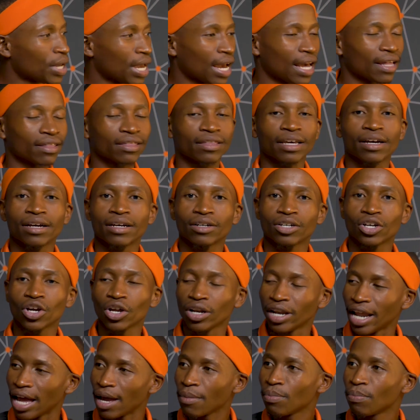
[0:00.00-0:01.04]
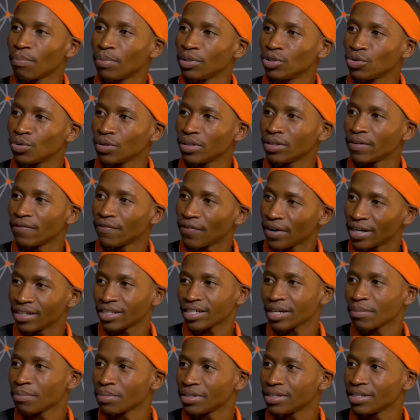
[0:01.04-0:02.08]
we had the collab between the
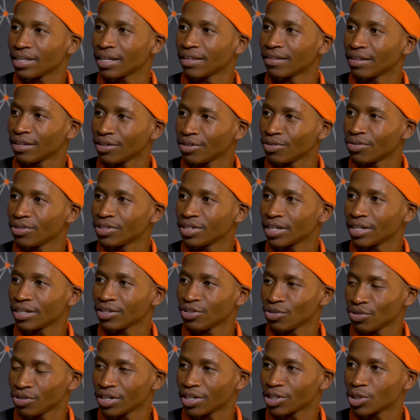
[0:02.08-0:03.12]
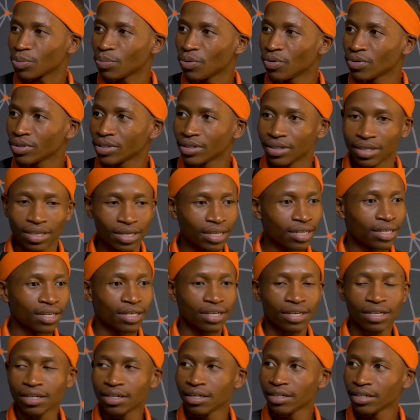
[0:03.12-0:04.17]
French embassy mm-hmm. and the mm-hmm. UJ UJ Sports. Yeah.
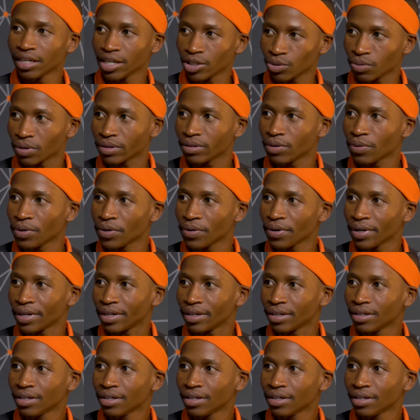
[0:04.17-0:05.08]
Guess what they were doing?